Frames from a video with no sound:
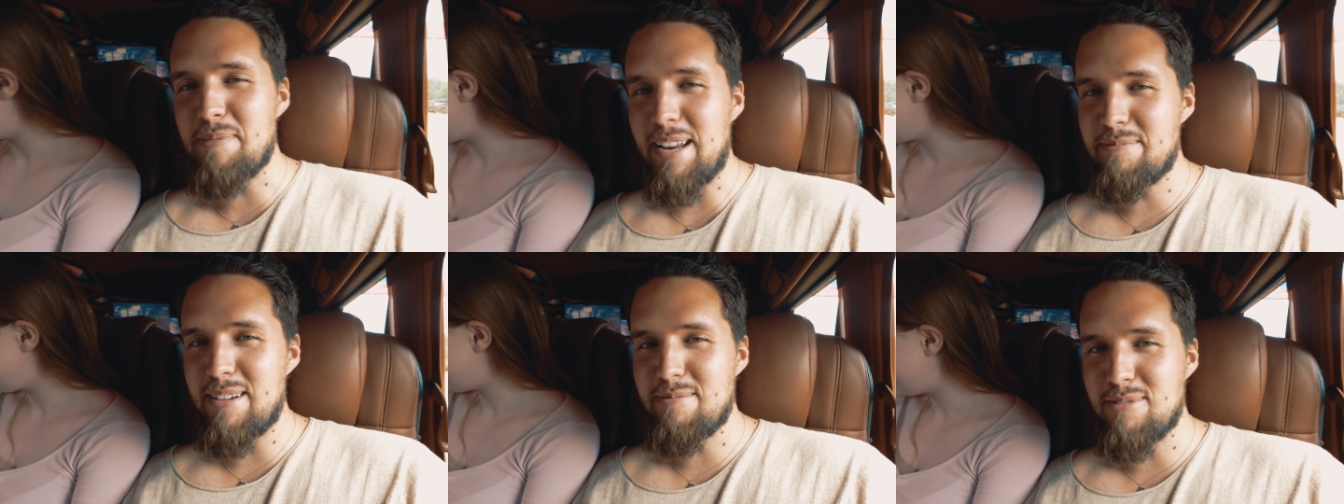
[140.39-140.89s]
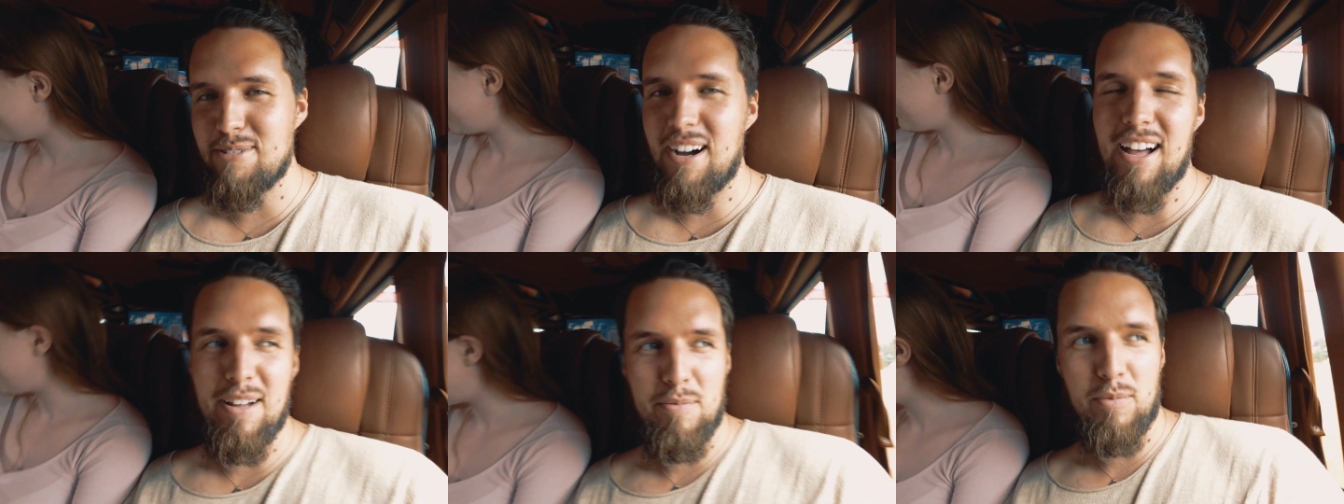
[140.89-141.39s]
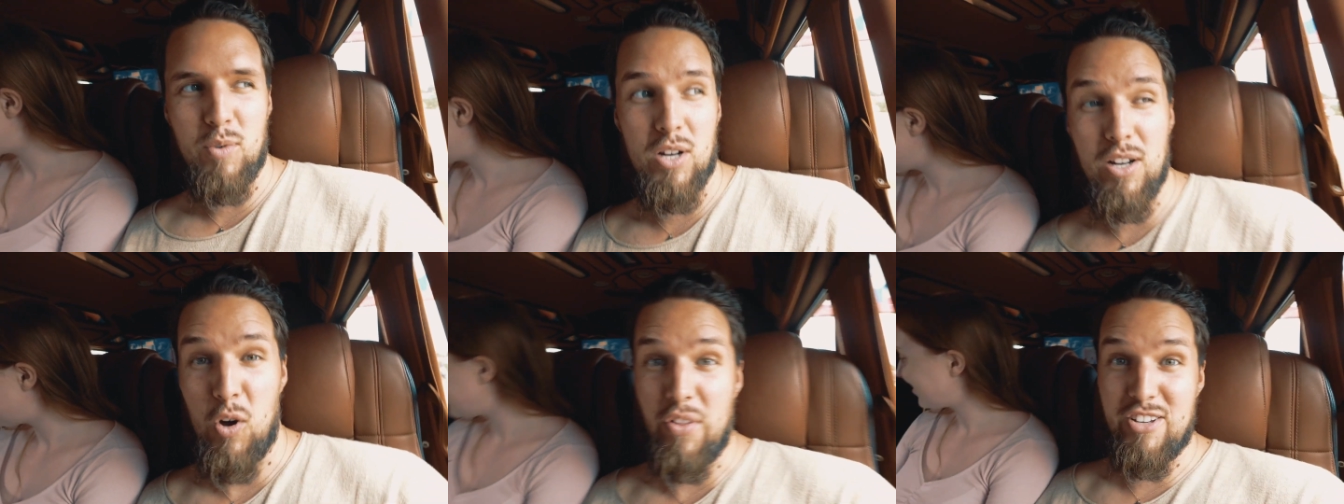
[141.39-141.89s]
as many people um,
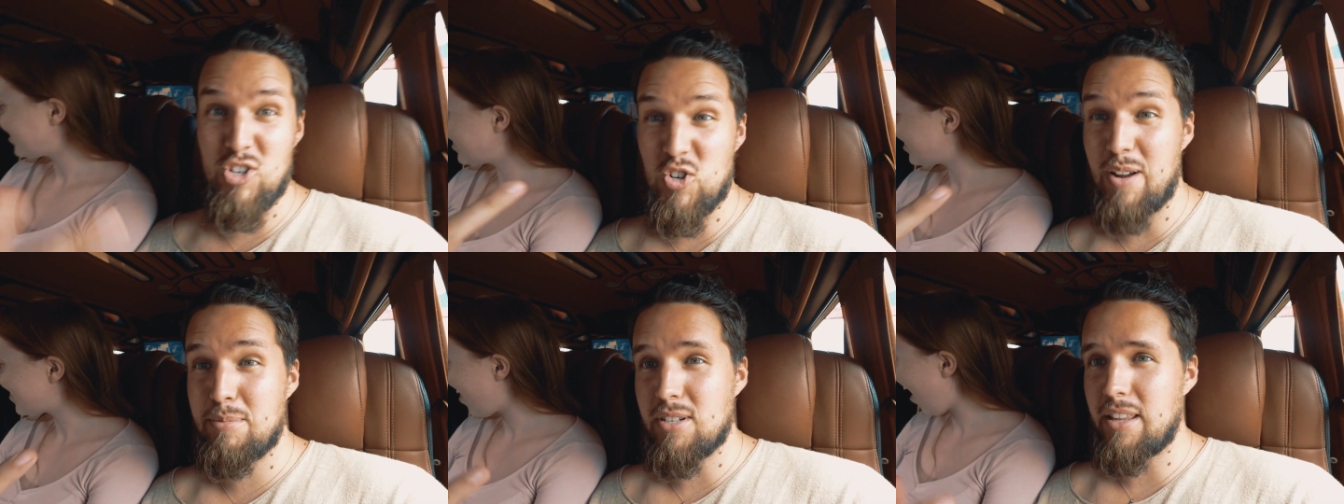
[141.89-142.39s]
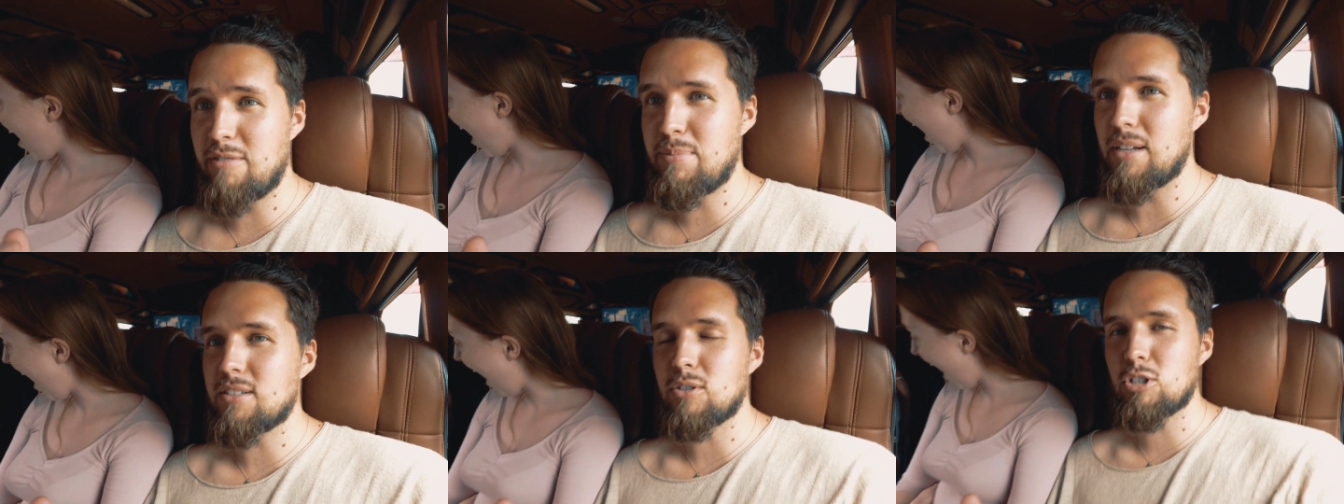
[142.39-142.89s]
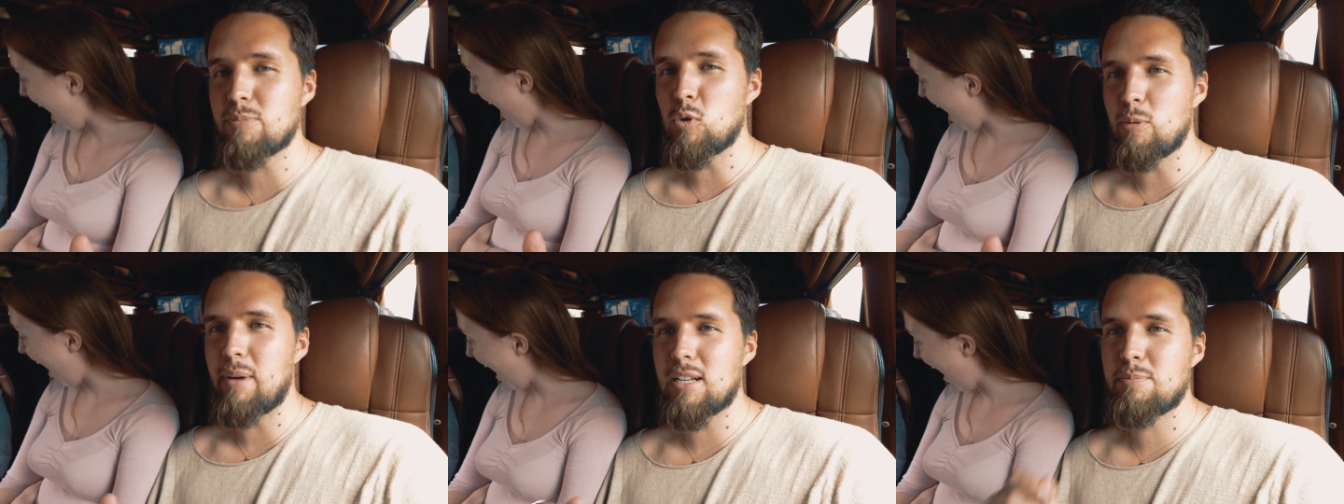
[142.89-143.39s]
were on this trip, so they put us on a
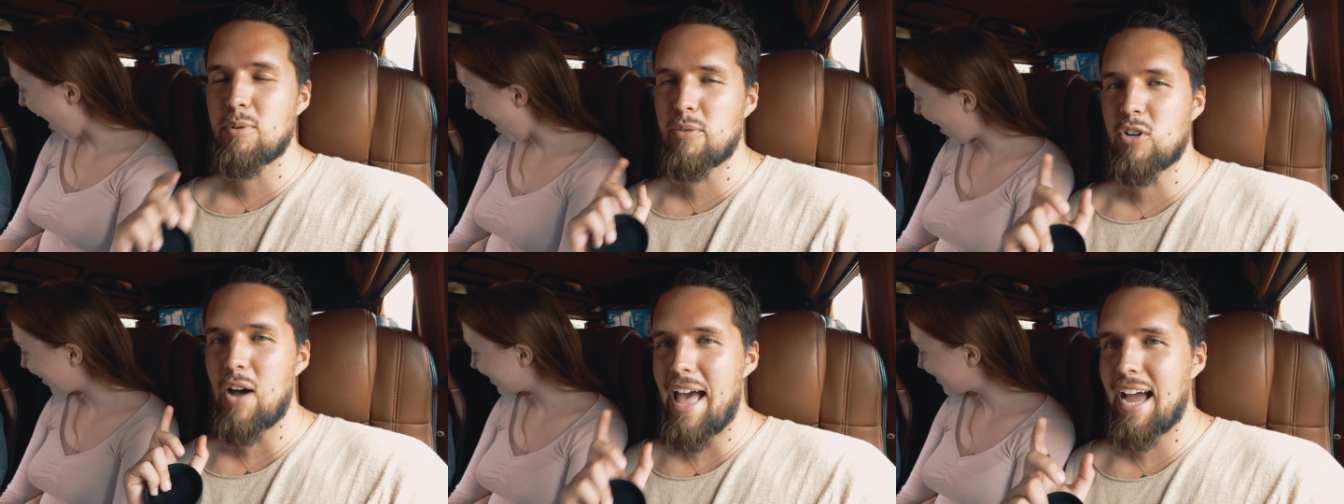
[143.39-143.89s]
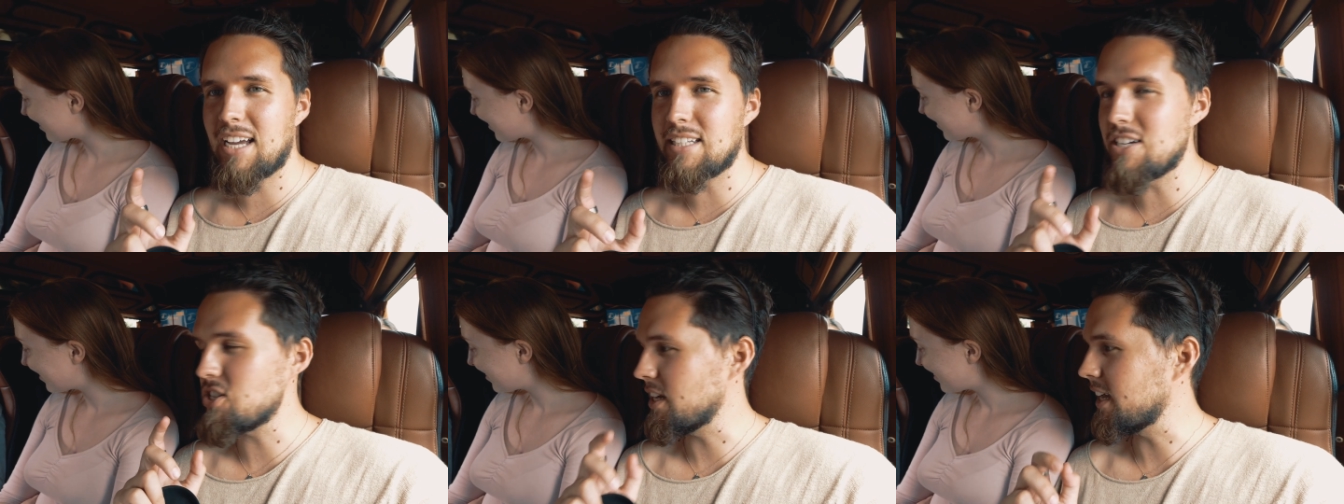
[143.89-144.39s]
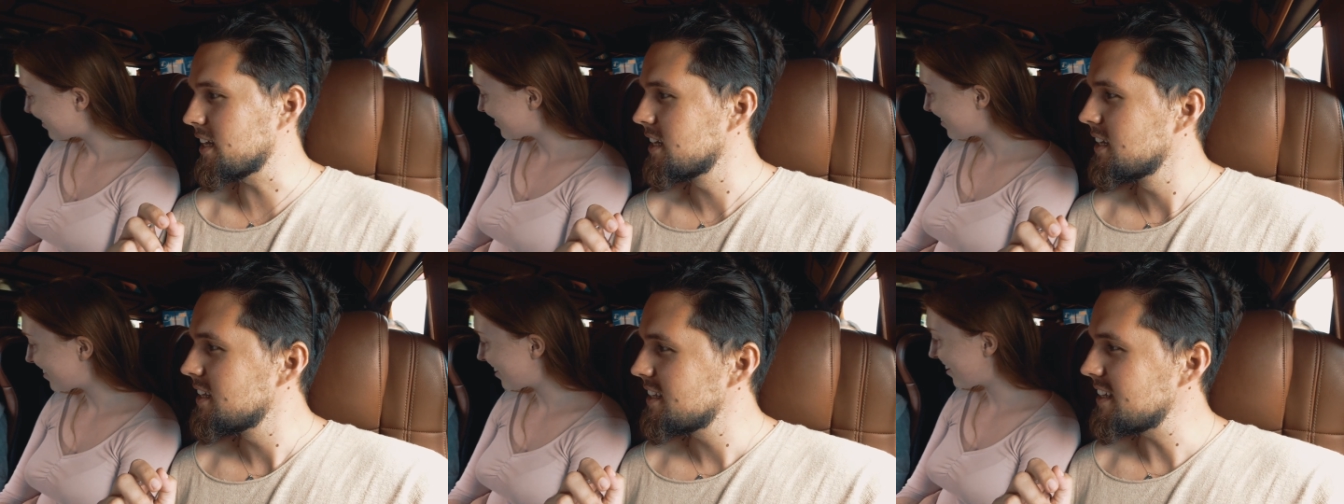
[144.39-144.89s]
smaller bus, but we've got air conditioning.
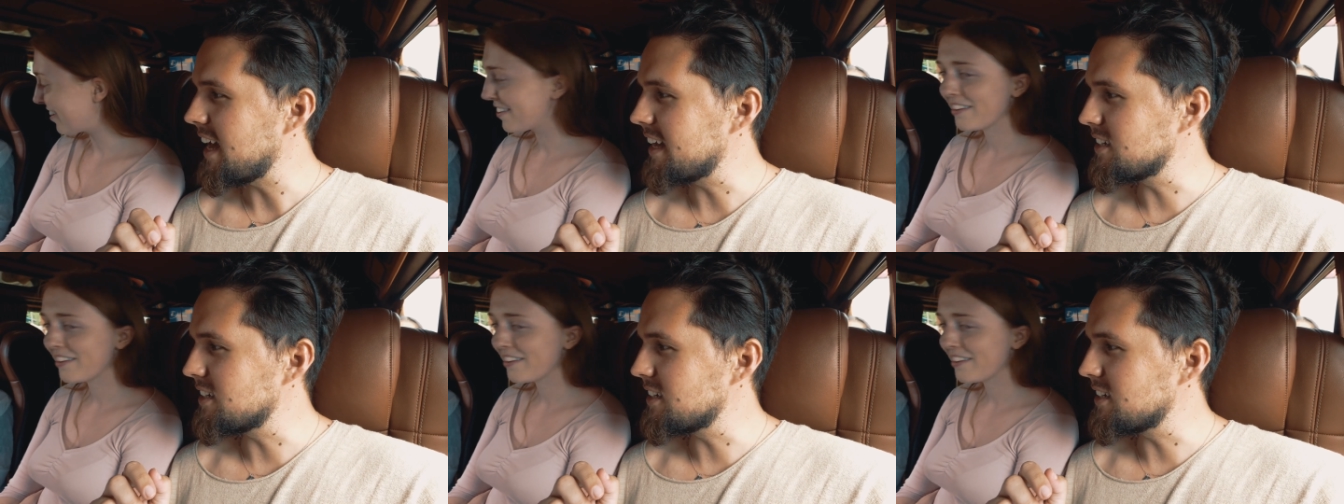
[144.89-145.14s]
Yeah.